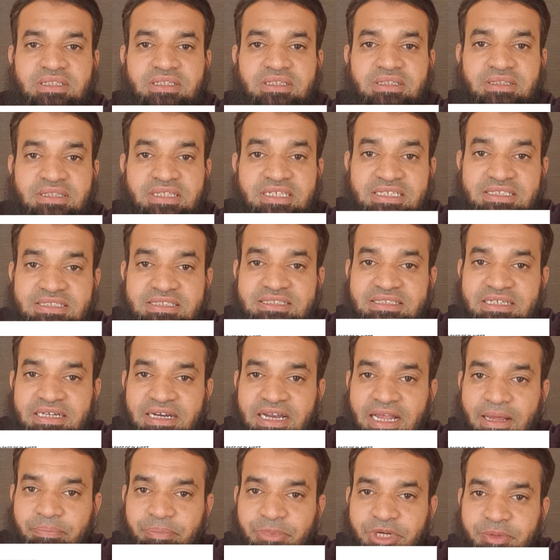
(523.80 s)
This
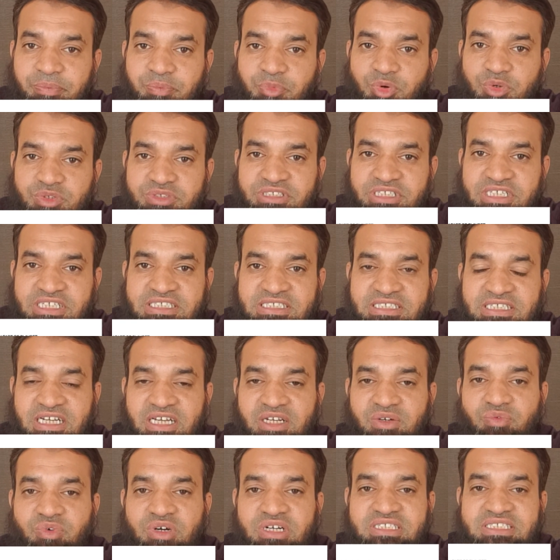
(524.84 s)
rapid process
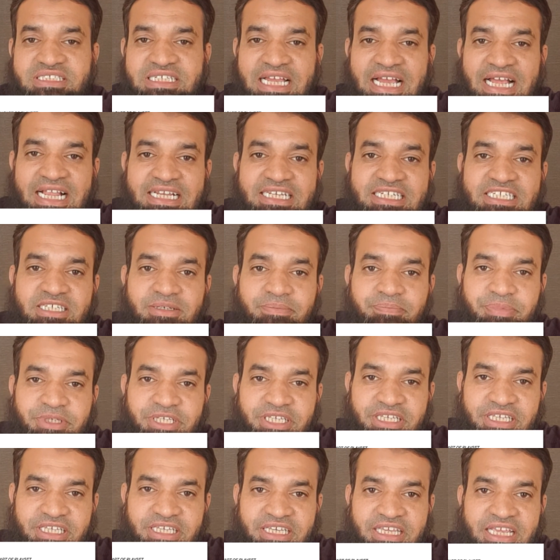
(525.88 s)
converts
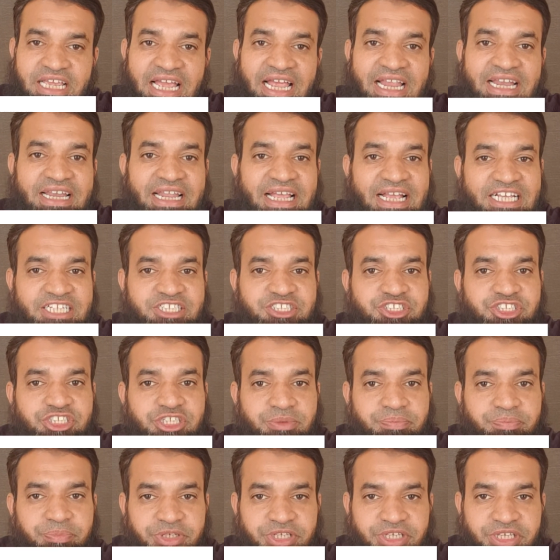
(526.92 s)
Ldpe and
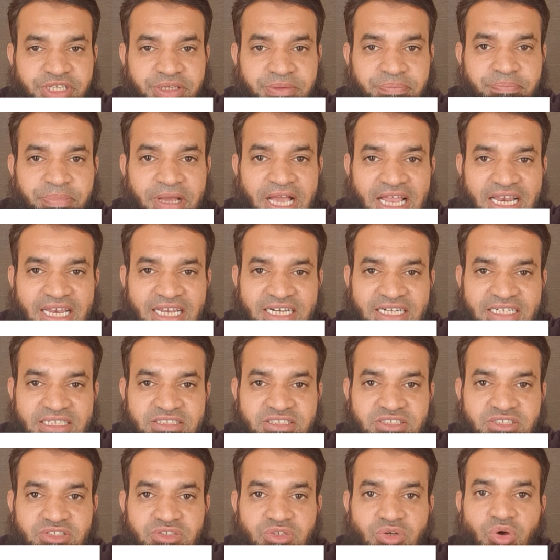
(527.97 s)
Hdpe
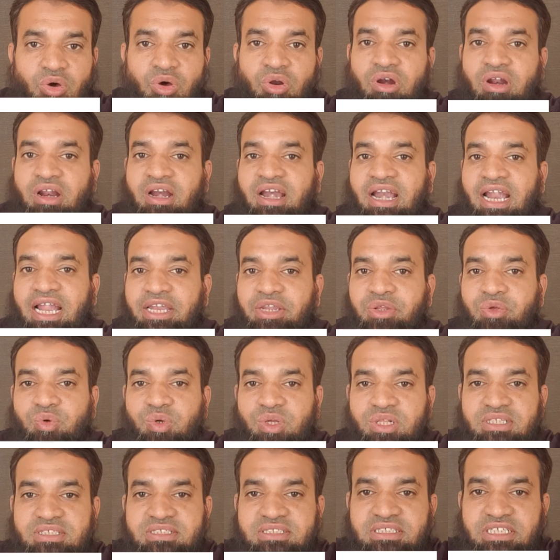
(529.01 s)
pellets or
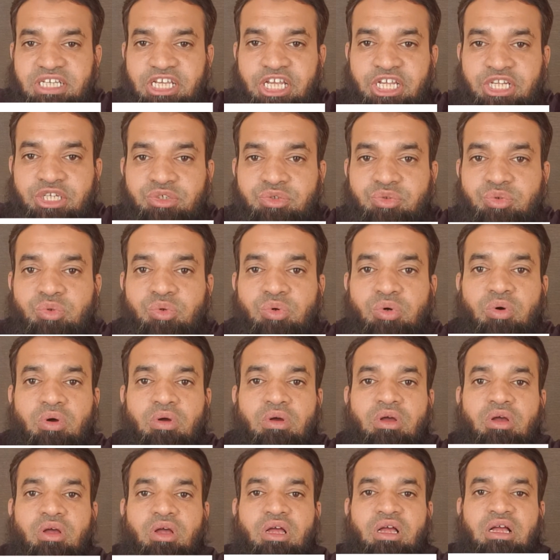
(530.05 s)
granules into
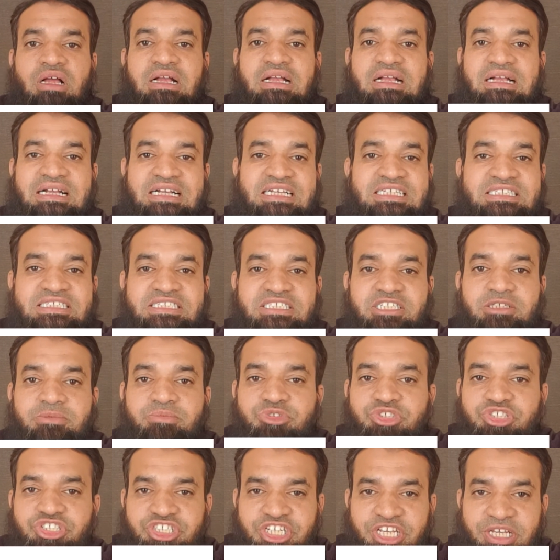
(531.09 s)
custom
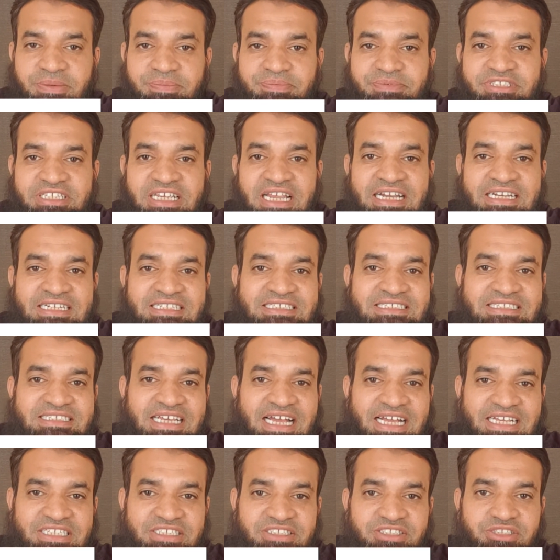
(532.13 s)
shapes and
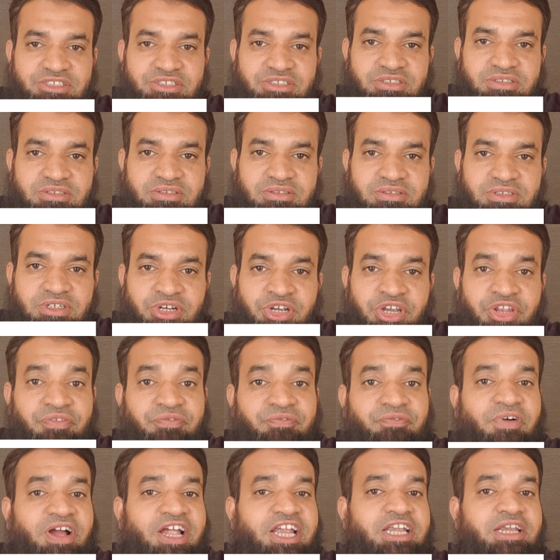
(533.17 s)
size
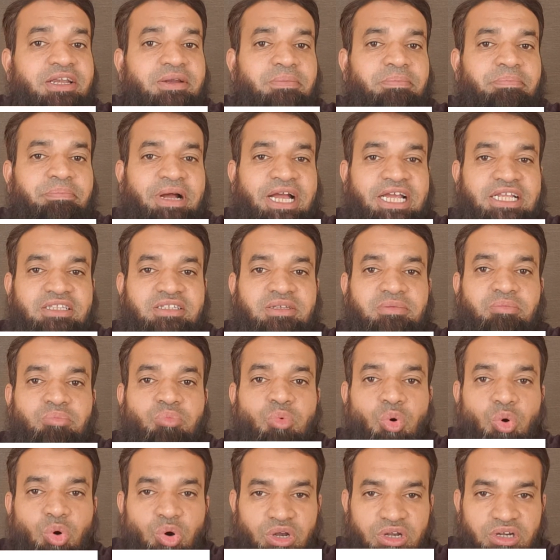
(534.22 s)
defined by the
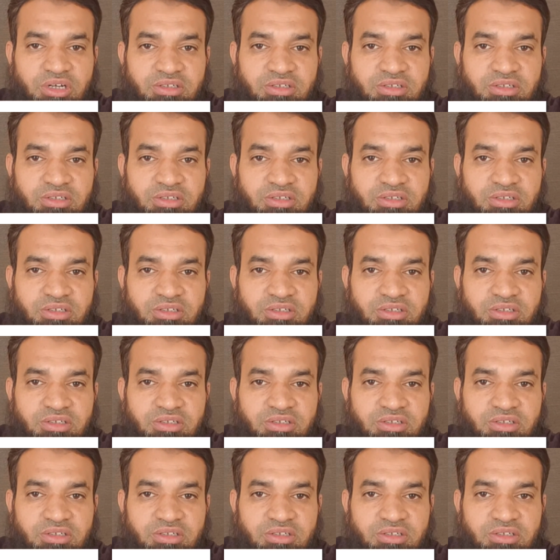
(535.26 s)
mold.